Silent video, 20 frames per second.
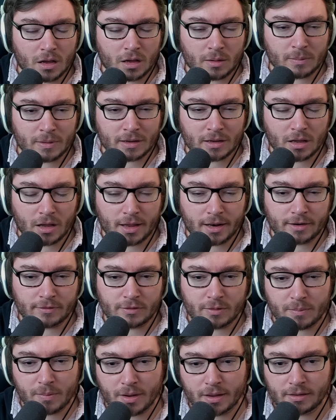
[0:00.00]
It kind of
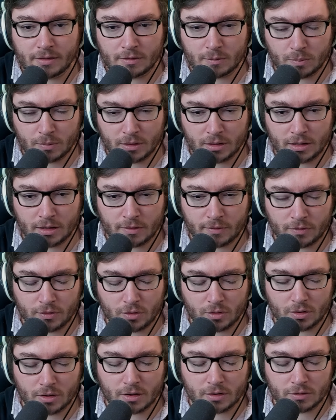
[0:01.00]
reminds me, if
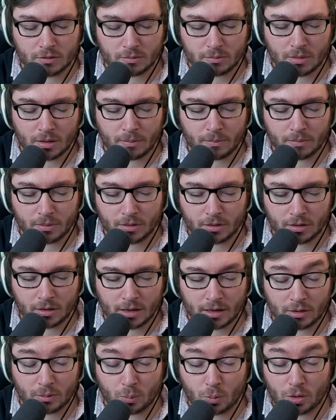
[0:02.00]
you guys remember
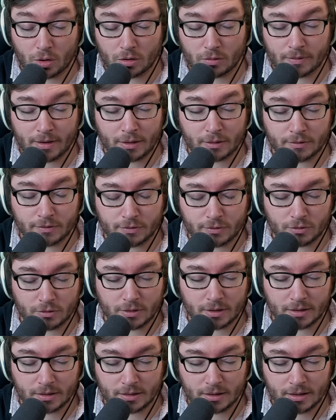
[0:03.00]
and were around for
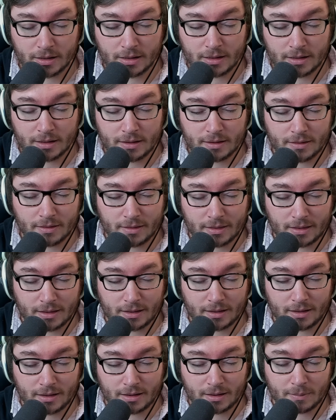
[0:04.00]
it,
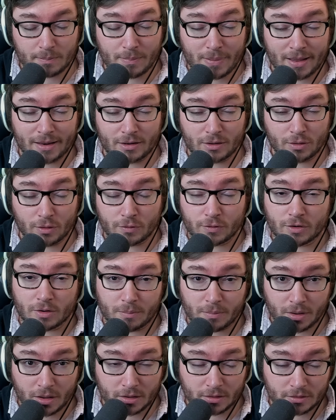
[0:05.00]
the Banner of
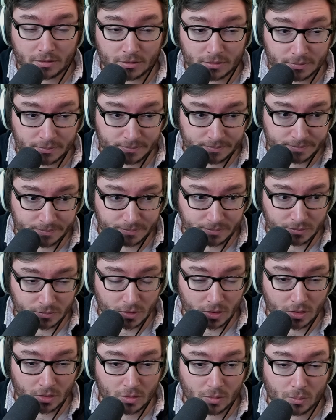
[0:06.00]
Command,
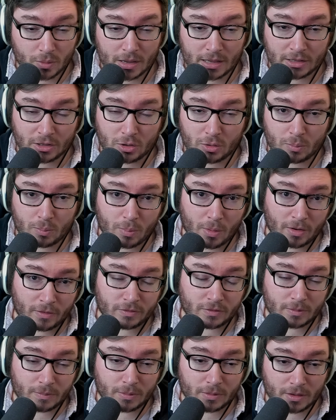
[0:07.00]
where you
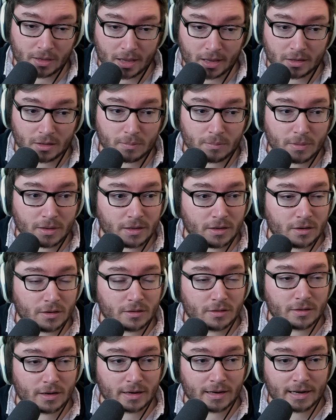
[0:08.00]
buffed up a cannon
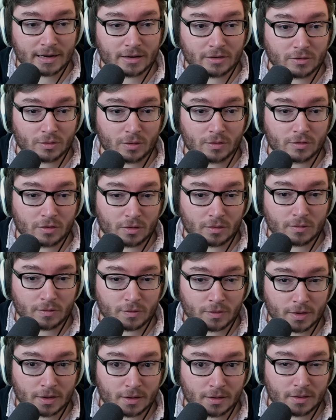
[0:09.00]
minion and let it do its own
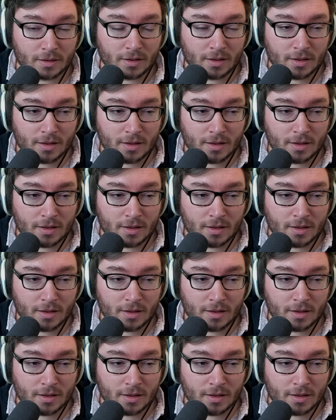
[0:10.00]
thing.